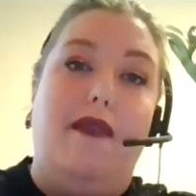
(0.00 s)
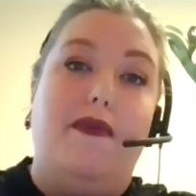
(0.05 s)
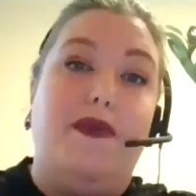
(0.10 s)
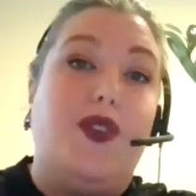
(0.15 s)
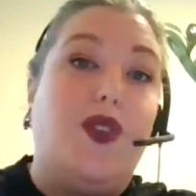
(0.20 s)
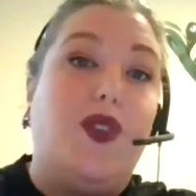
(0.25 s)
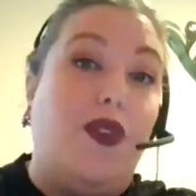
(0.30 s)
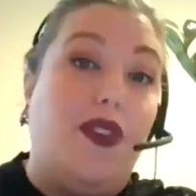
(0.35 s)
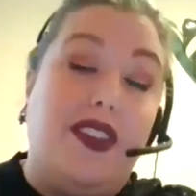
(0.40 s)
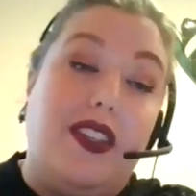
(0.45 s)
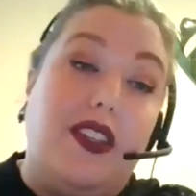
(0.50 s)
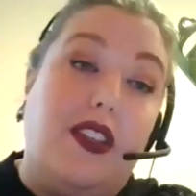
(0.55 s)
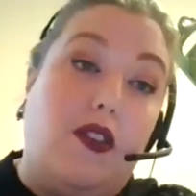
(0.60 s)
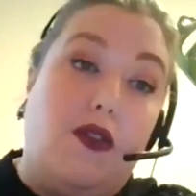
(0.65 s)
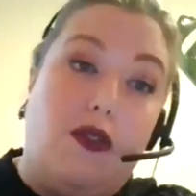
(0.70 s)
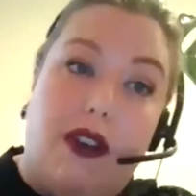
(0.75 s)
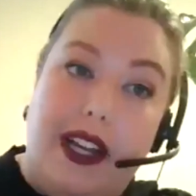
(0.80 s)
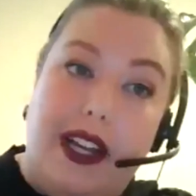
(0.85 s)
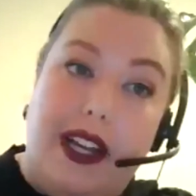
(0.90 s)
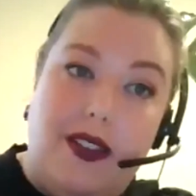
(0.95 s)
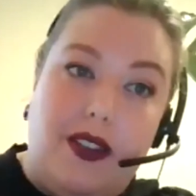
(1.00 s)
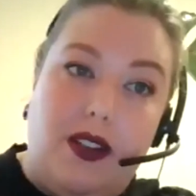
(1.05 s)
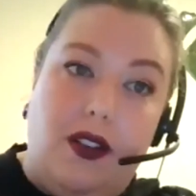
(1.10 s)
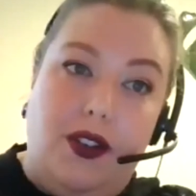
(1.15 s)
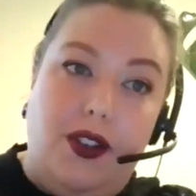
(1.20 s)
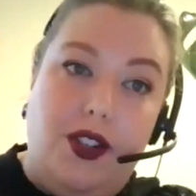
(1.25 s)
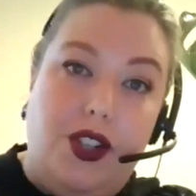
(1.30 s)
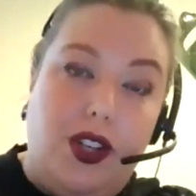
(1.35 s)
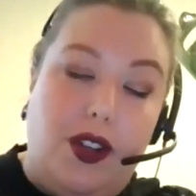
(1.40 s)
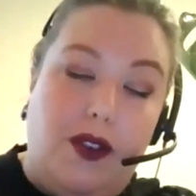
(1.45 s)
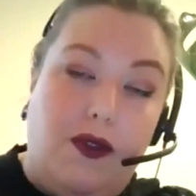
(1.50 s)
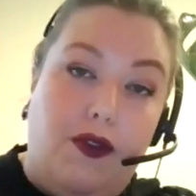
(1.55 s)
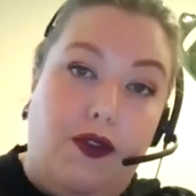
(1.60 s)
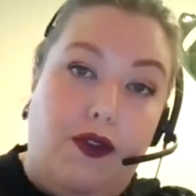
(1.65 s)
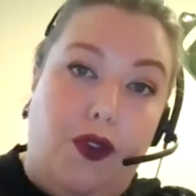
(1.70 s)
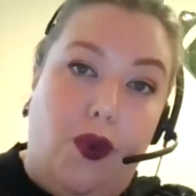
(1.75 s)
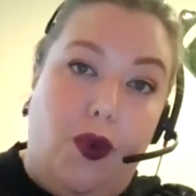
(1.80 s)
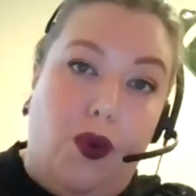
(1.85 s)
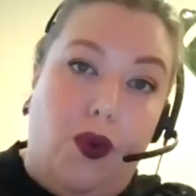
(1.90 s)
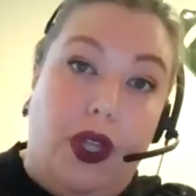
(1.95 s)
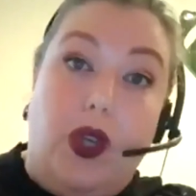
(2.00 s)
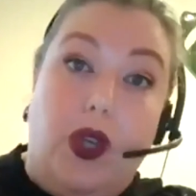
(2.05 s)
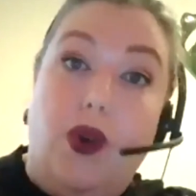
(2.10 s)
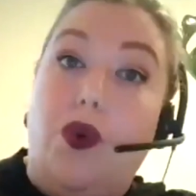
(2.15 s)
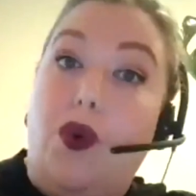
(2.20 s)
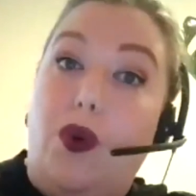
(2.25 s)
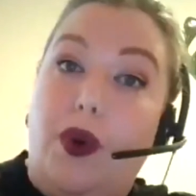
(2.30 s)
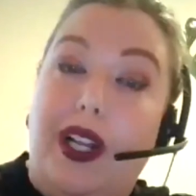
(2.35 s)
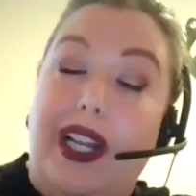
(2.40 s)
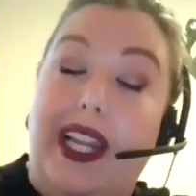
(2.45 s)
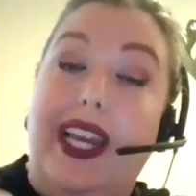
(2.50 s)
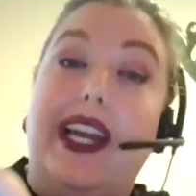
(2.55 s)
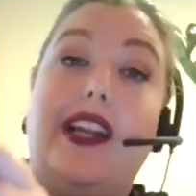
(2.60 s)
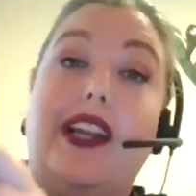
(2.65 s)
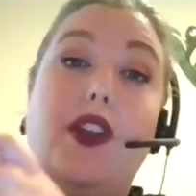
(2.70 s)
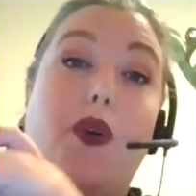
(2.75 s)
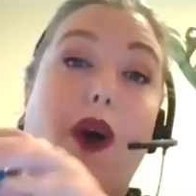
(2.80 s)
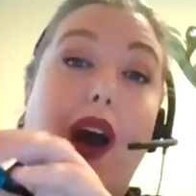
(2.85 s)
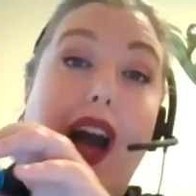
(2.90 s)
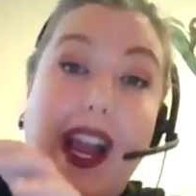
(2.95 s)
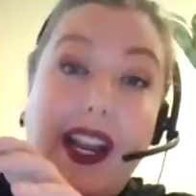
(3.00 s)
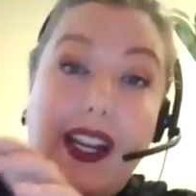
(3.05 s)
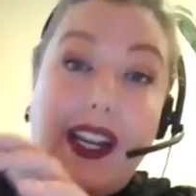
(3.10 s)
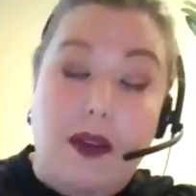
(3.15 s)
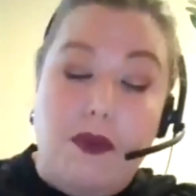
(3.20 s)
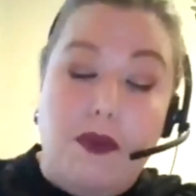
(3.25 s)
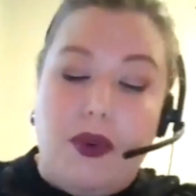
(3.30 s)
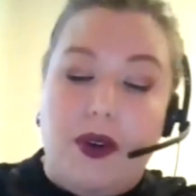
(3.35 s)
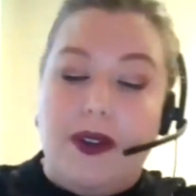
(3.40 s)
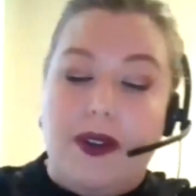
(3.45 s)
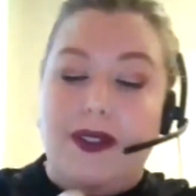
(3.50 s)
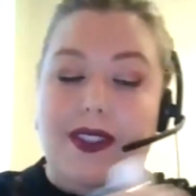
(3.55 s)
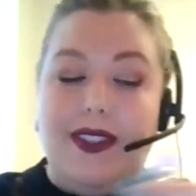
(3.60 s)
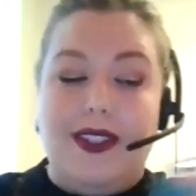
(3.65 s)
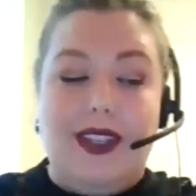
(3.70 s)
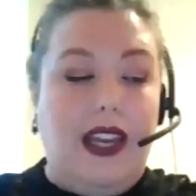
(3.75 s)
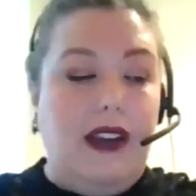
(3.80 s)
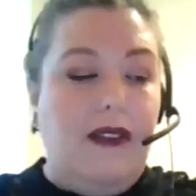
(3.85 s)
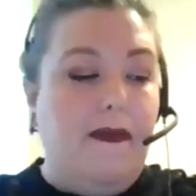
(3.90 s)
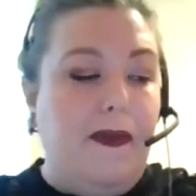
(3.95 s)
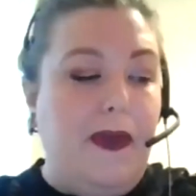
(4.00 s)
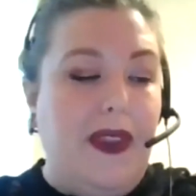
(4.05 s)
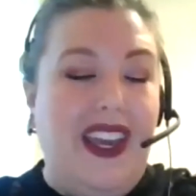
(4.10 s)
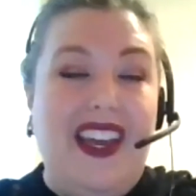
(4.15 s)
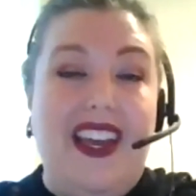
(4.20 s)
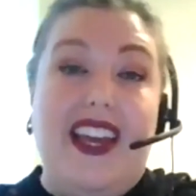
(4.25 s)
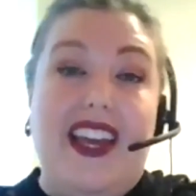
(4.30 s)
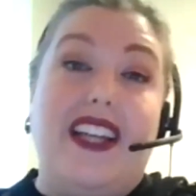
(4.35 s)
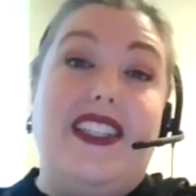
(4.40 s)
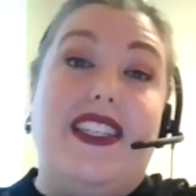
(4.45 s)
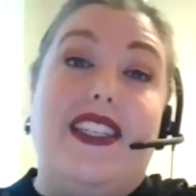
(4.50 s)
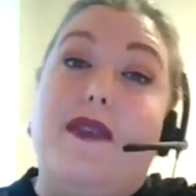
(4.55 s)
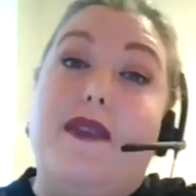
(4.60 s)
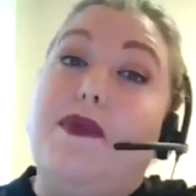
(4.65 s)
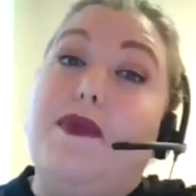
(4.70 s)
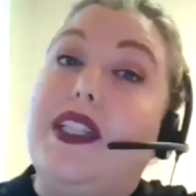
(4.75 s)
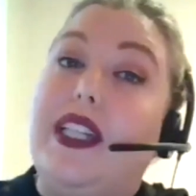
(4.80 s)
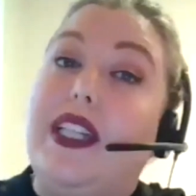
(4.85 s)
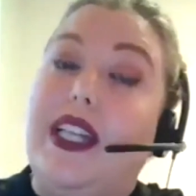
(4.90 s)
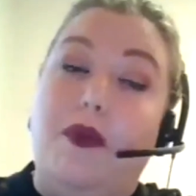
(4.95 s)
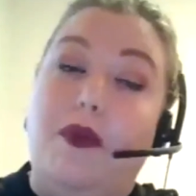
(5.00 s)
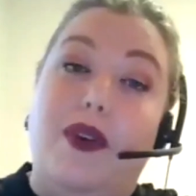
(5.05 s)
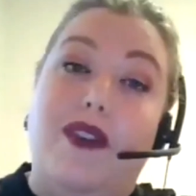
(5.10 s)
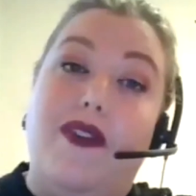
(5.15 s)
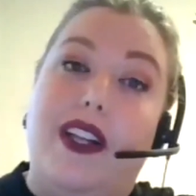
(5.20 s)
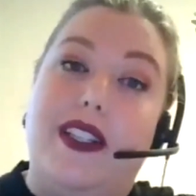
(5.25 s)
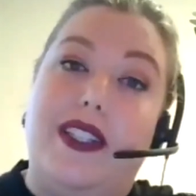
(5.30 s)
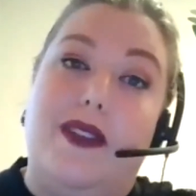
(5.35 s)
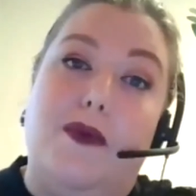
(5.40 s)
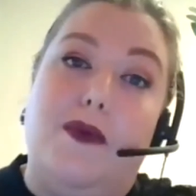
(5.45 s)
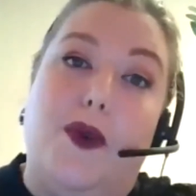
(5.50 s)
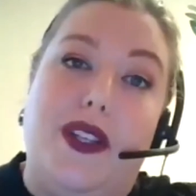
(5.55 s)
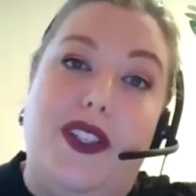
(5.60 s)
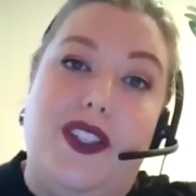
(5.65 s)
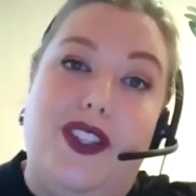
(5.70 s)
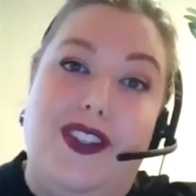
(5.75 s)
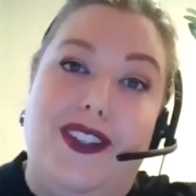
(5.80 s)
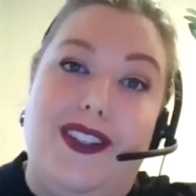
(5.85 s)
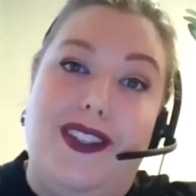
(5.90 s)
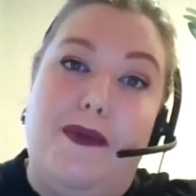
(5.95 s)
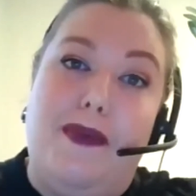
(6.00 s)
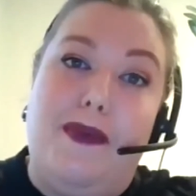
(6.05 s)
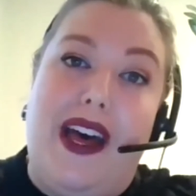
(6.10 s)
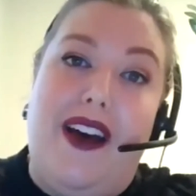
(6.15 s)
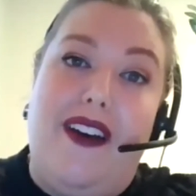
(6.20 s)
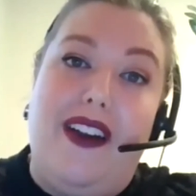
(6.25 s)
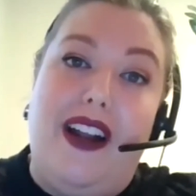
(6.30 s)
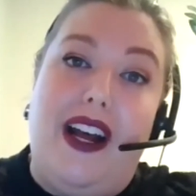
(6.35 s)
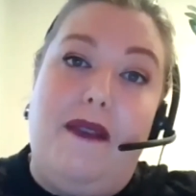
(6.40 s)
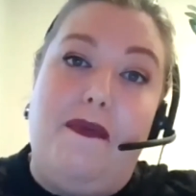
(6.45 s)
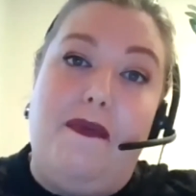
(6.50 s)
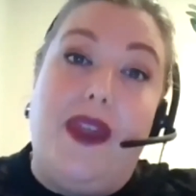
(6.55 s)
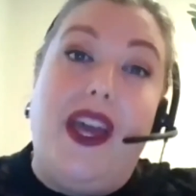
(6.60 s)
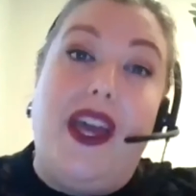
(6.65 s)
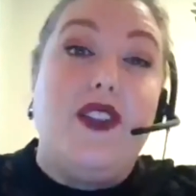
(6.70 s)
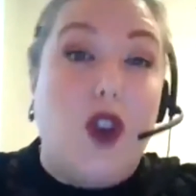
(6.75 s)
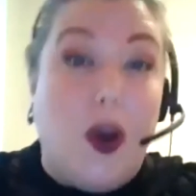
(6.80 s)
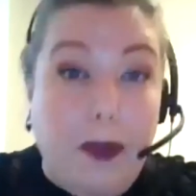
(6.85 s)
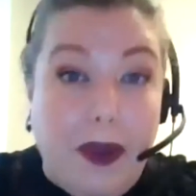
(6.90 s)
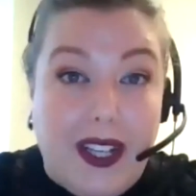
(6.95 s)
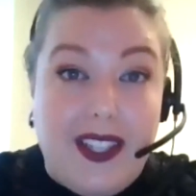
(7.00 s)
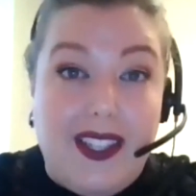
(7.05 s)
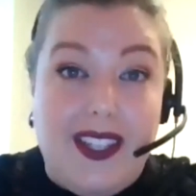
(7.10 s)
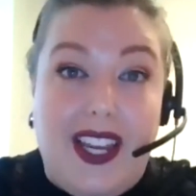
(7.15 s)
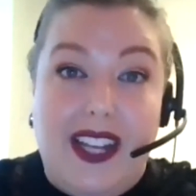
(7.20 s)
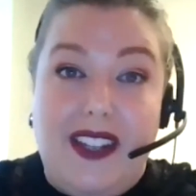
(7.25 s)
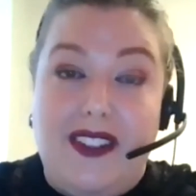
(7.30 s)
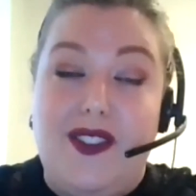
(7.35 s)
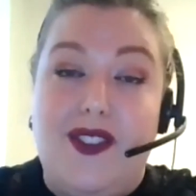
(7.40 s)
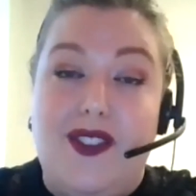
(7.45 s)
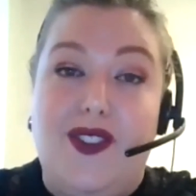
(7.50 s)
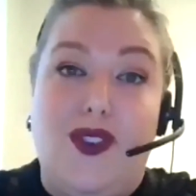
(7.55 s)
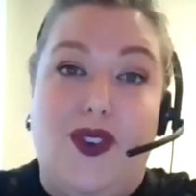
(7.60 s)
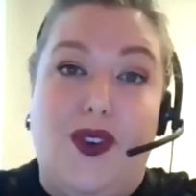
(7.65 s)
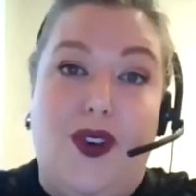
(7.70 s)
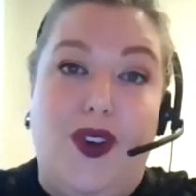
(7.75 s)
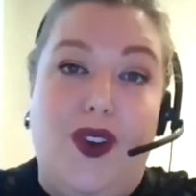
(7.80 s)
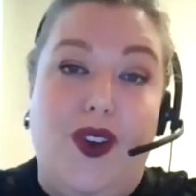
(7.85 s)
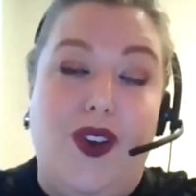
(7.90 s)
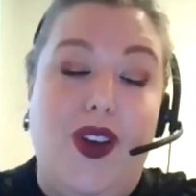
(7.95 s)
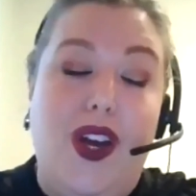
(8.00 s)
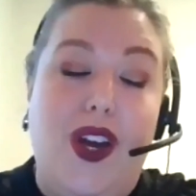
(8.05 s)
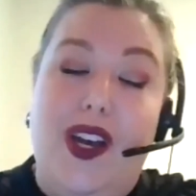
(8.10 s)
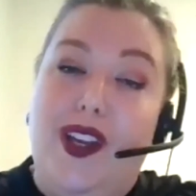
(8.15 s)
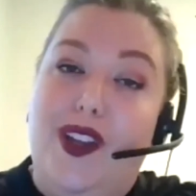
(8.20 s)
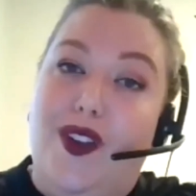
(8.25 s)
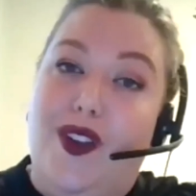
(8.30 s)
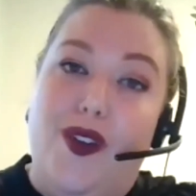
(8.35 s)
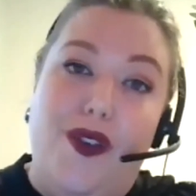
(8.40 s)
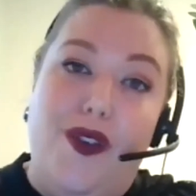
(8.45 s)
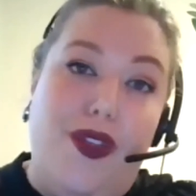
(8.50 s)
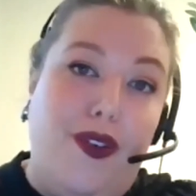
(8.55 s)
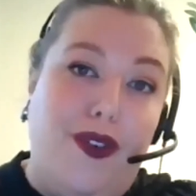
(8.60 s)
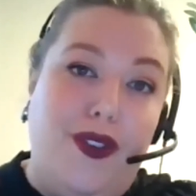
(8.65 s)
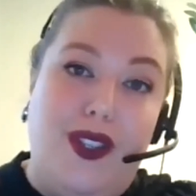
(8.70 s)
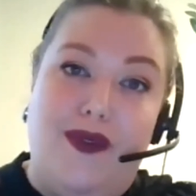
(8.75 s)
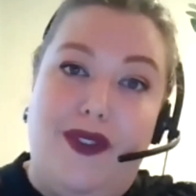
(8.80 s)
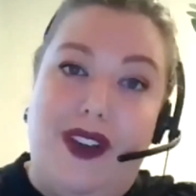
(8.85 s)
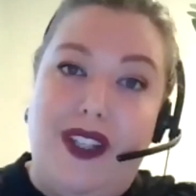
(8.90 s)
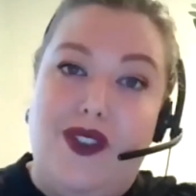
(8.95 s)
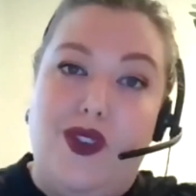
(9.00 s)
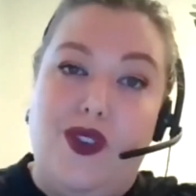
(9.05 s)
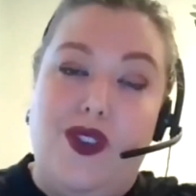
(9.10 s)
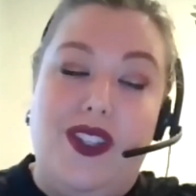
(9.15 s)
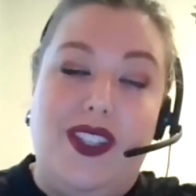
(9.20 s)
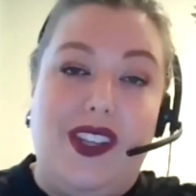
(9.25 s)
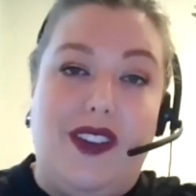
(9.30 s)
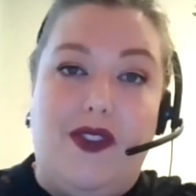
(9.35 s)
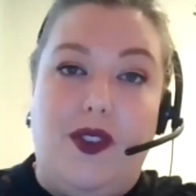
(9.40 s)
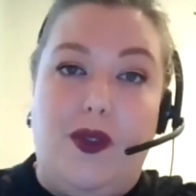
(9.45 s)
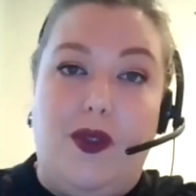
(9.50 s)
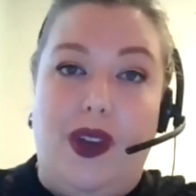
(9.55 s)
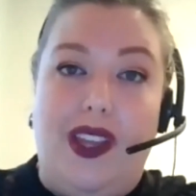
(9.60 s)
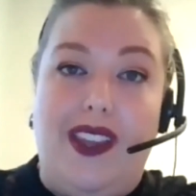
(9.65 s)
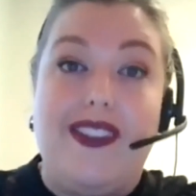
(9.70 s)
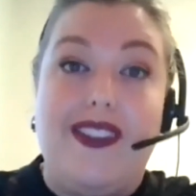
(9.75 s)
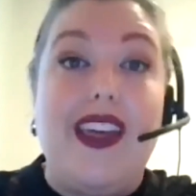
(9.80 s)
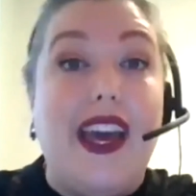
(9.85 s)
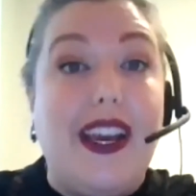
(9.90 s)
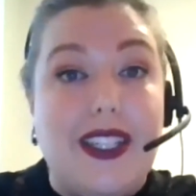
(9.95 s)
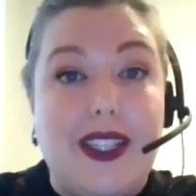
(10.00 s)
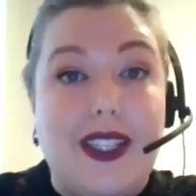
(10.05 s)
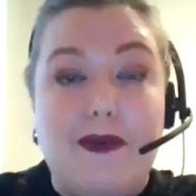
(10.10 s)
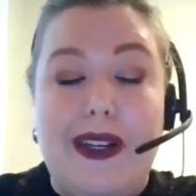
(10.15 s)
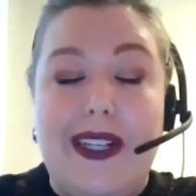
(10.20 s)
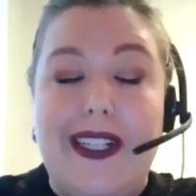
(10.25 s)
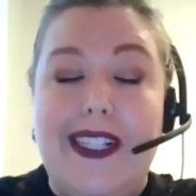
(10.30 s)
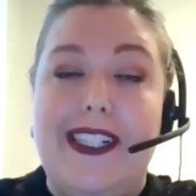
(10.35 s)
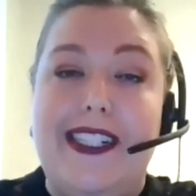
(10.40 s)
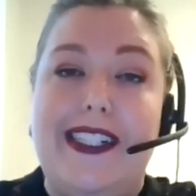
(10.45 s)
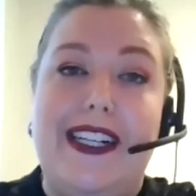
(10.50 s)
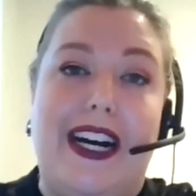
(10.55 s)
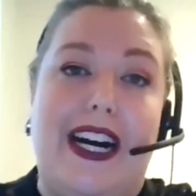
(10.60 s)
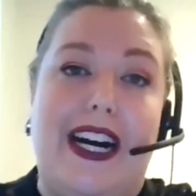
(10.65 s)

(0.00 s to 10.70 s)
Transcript: So this is a great solution for your oily and your acne-prone skin. And similarly, we've had some questions about atopic skin. So, those of us who suffer with eczema,